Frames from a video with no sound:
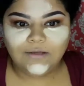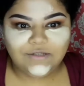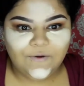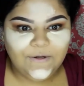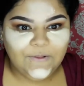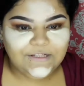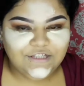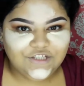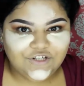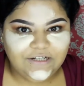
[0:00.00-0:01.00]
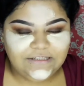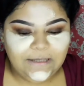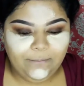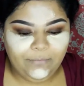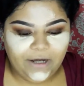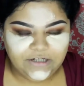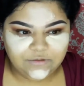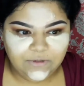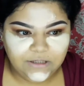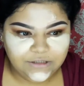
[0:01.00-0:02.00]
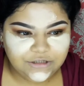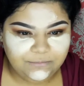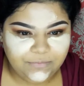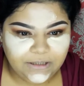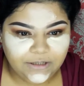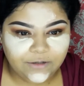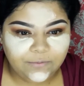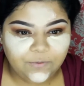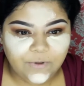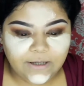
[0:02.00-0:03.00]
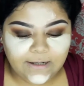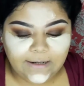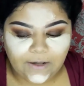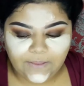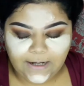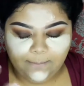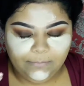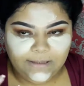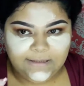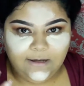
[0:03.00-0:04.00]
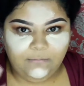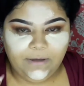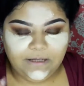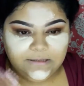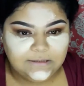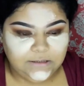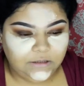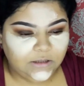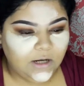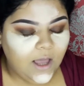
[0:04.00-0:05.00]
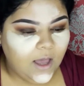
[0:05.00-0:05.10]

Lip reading: So I know this looks crazy, but I just wanted to jump in here real quick now that I'm blending out my concealer.